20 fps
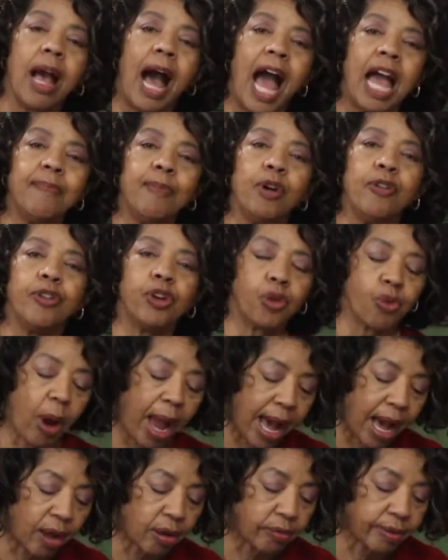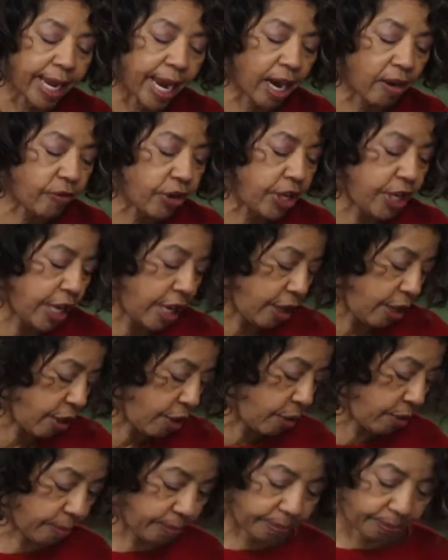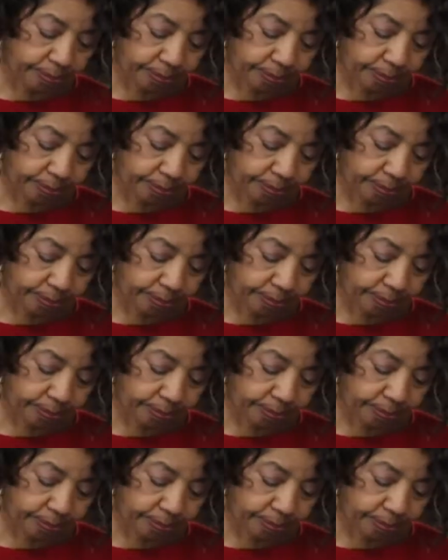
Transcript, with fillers: I move it around every year.